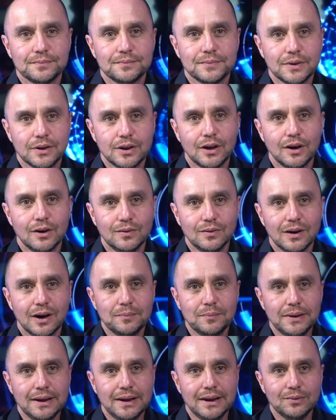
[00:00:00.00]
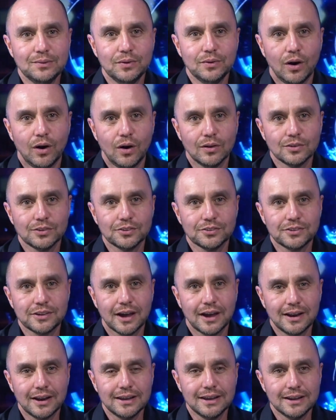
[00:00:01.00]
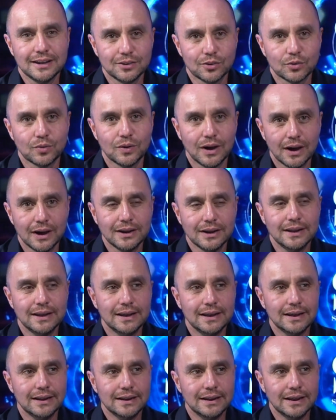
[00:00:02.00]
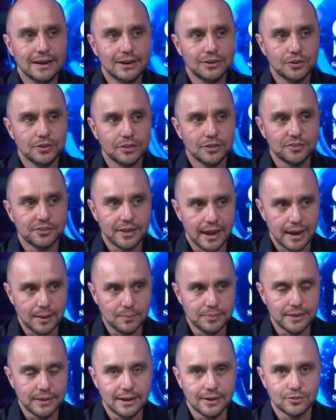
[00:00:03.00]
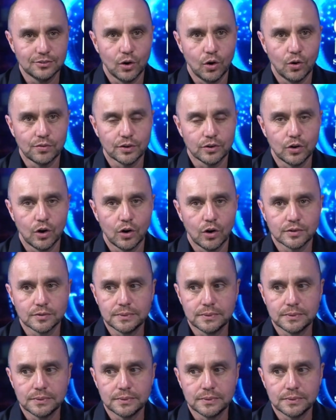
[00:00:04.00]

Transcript: You know, I mean, we all just kind of get in a rut and, and do the same things over and over.